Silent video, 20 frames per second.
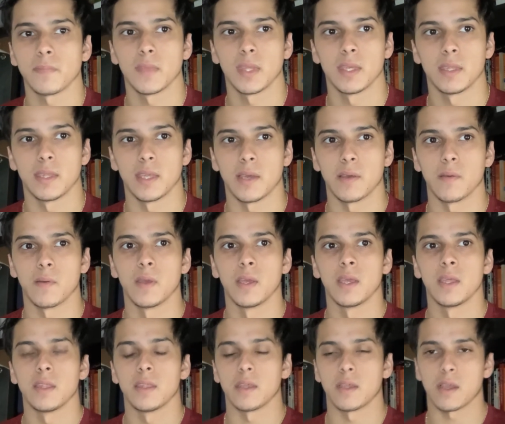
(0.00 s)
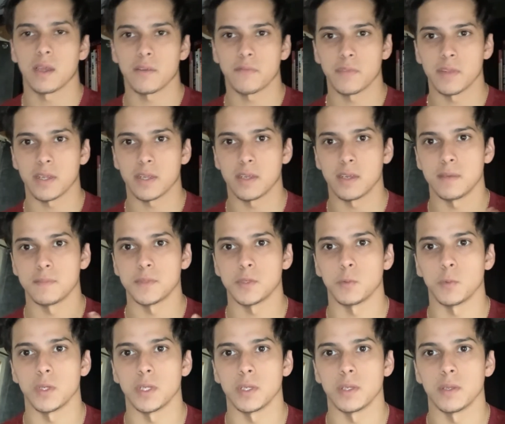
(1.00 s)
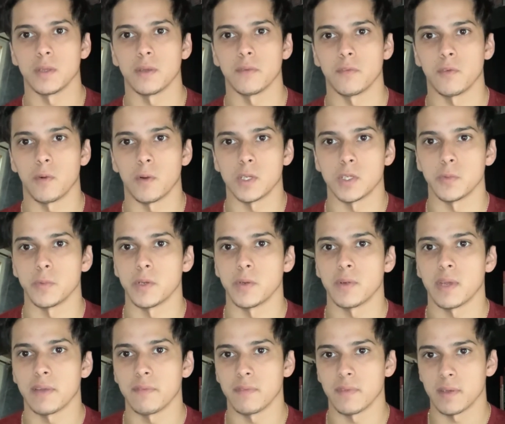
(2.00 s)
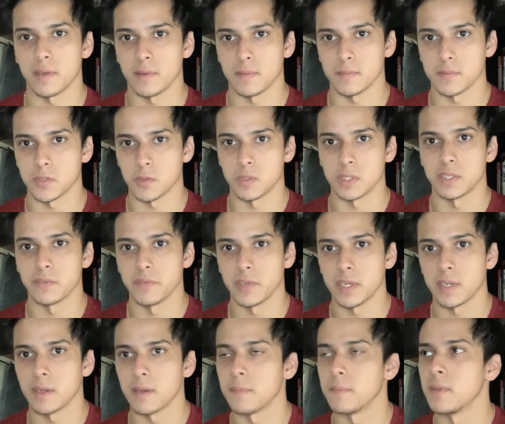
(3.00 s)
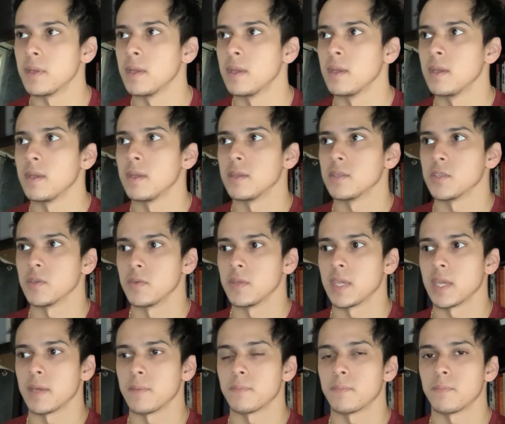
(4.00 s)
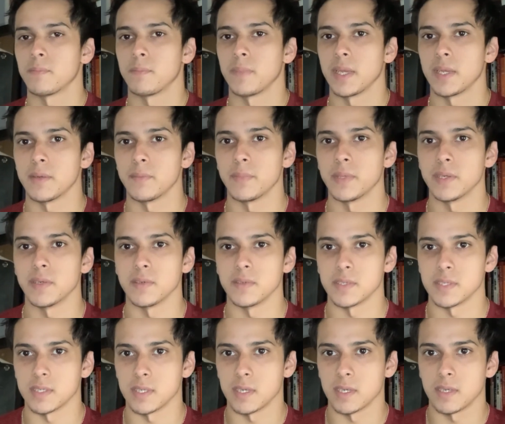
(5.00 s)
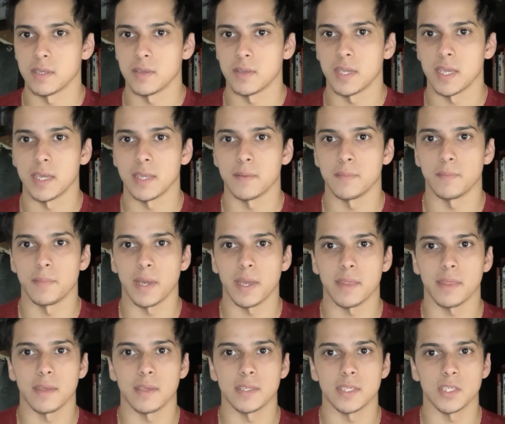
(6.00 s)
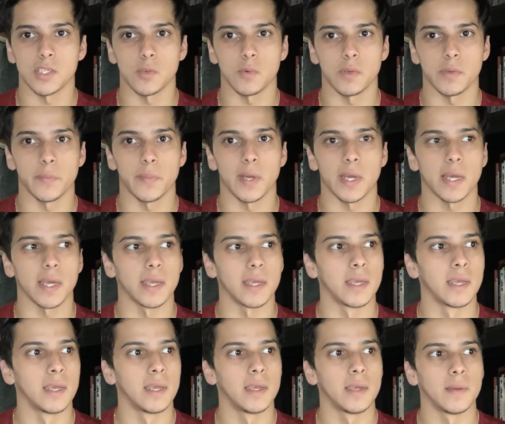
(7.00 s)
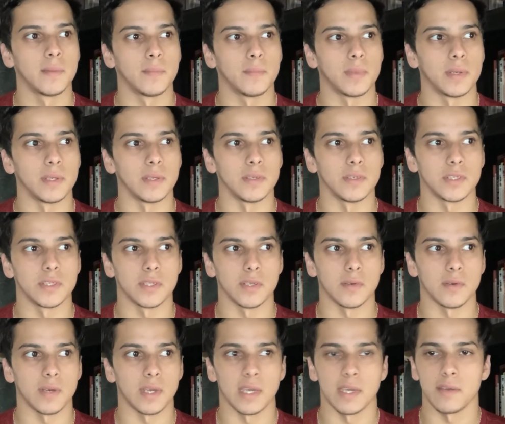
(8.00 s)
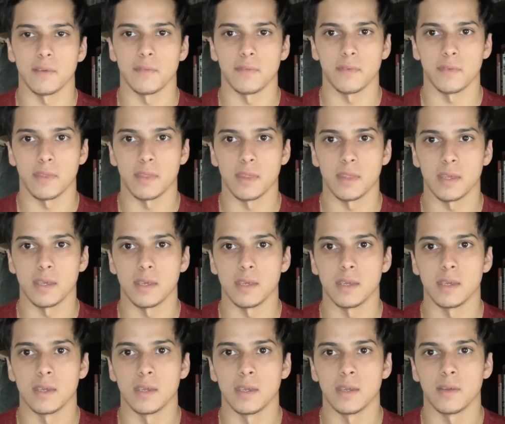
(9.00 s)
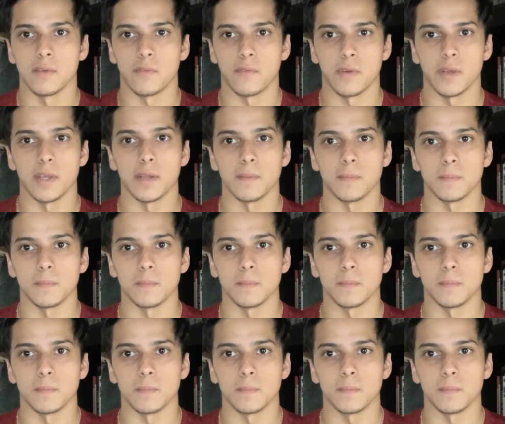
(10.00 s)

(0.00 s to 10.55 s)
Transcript: Now, the conflict comes when, of course, we don't have a source of income. So you can't pay your bills, you can't buy things that you want to buy, but you still have the freedom.